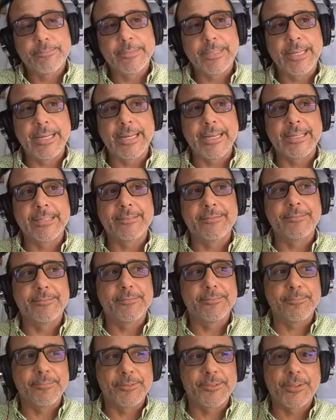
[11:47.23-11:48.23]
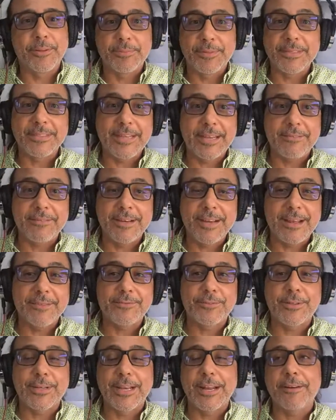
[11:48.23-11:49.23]
and sometimes I even
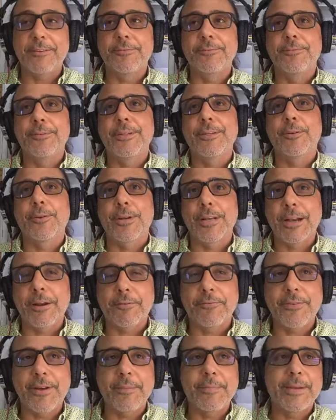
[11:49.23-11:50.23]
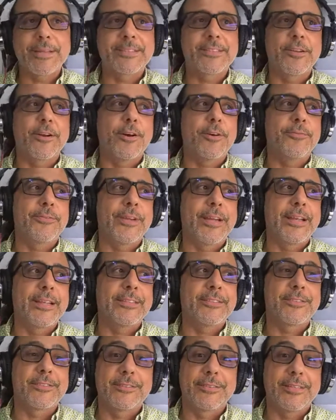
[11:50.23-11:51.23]
have to clarify myself,
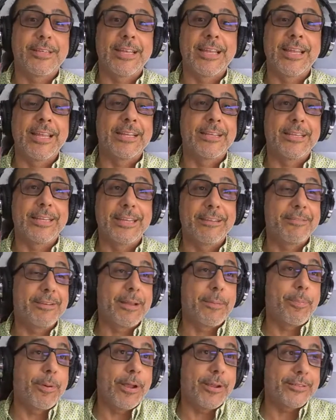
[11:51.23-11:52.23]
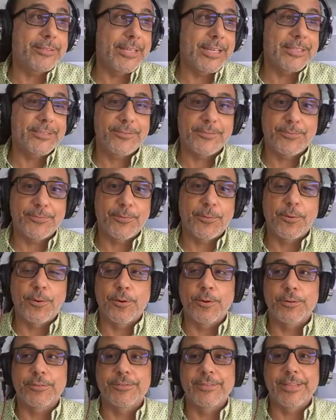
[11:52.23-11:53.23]
and even apologize
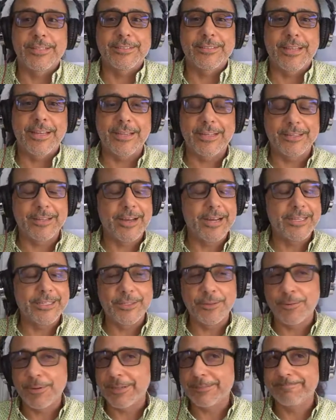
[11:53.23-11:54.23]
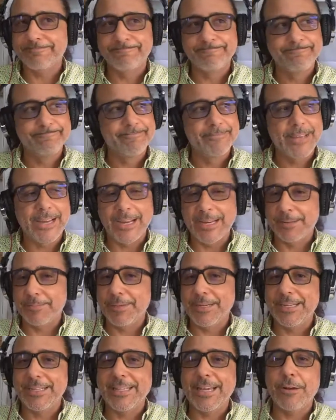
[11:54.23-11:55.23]
for things that, you know what, I
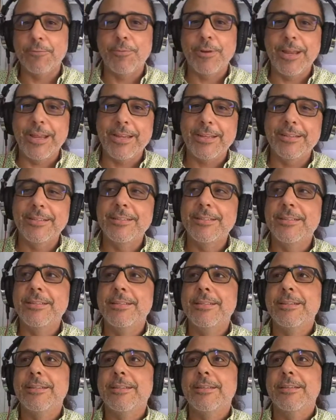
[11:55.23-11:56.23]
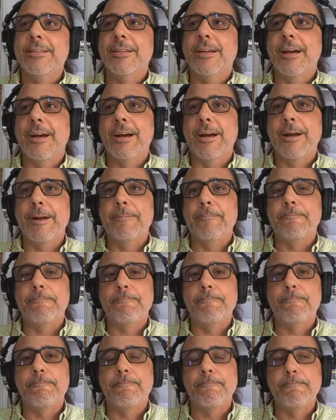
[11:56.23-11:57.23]
didn't mean it that way. Um,
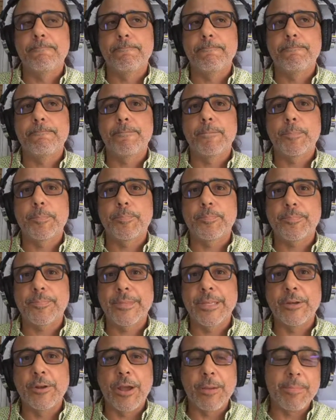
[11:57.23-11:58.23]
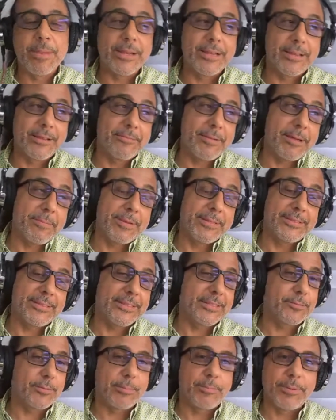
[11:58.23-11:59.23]
I meant it
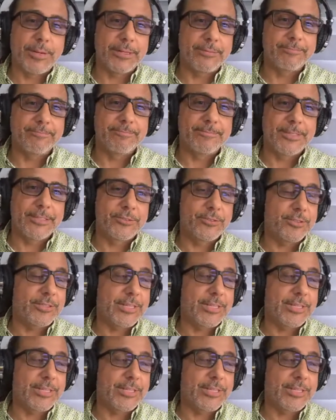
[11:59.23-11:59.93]
this way, but it's